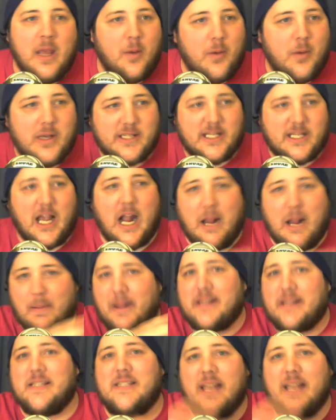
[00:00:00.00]
We could talk
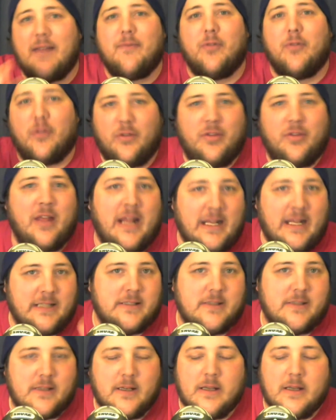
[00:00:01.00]
about several
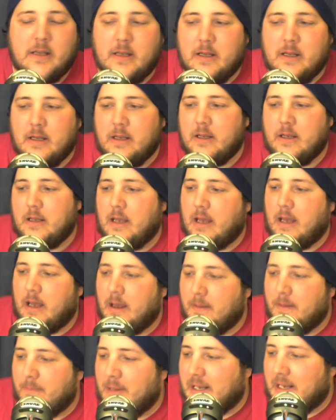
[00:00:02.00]
things.
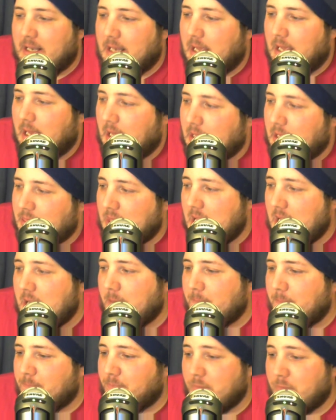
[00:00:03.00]
But I
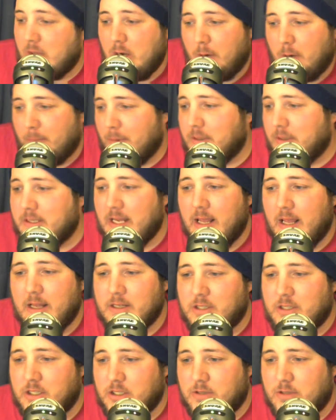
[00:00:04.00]
think, you know, Brooks
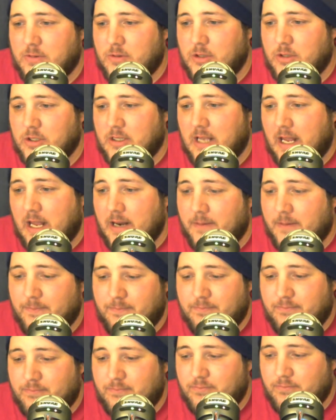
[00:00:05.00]
Ellis just kind of,
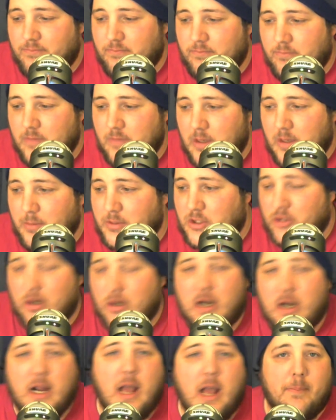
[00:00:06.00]
he was
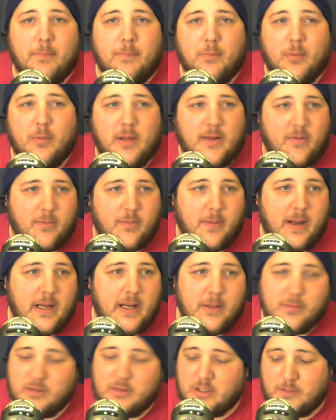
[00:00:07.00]
straight up with everybody.
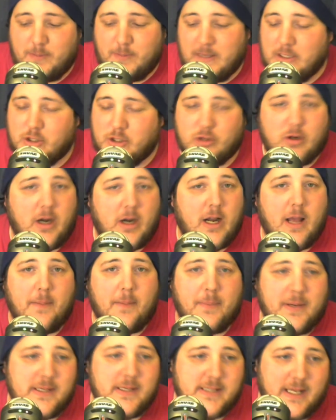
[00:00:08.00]
He was just being straight
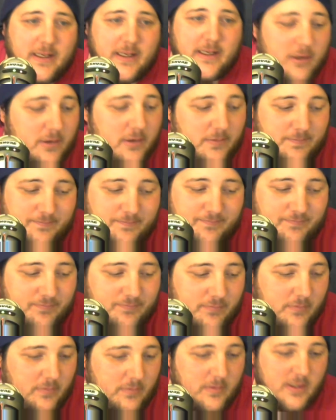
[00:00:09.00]
up, and he said, look,
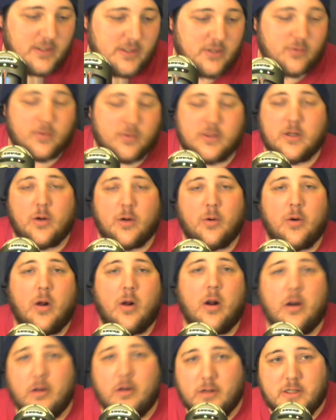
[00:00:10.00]
this is what's going
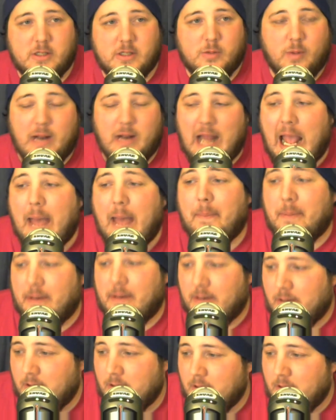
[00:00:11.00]
on, or this is what happened.